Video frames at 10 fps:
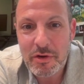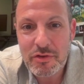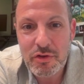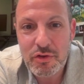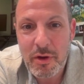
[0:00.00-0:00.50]

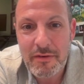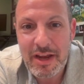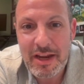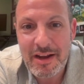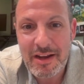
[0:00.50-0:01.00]

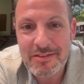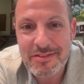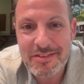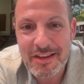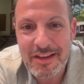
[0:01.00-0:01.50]

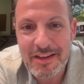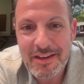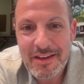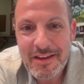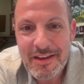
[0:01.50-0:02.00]

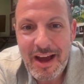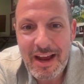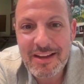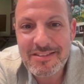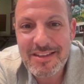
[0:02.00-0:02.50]
212A9C.
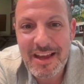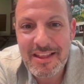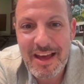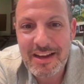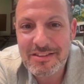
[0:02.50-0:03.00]
I could say
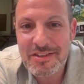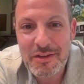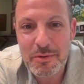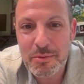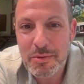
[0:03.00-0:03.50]
that
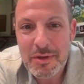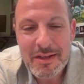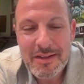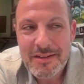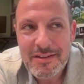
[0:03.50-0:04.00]
to,
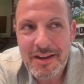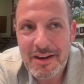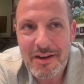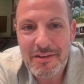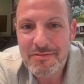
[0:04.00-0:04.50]
you
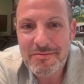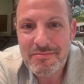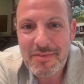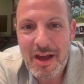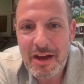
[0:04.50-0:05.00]
know,
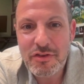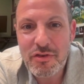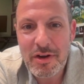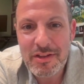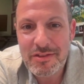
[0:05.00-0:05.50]

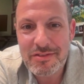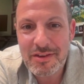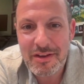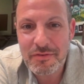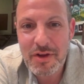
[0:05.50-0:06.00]
hundreds
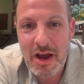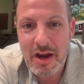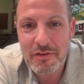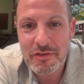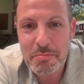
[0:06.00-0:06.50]
of
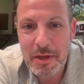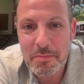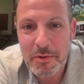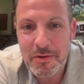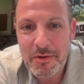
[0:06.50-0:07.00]
Congress
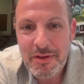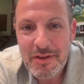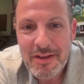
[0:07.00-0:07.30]
people,